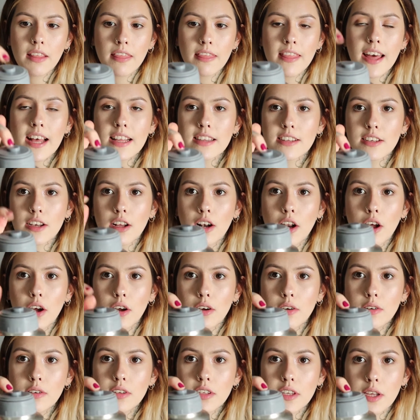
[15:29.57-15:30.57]
that's
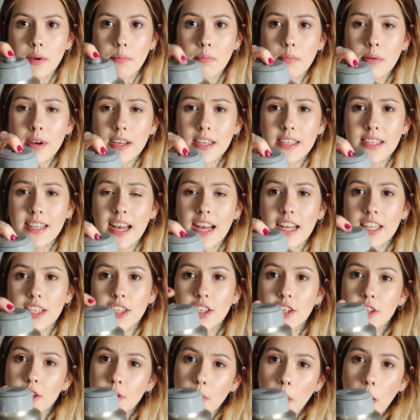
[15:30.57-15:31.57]
closed, you press that
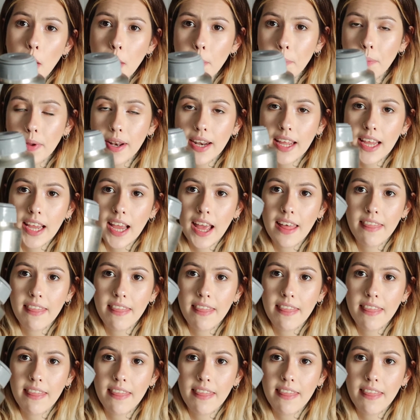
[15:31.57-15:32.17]
to open it,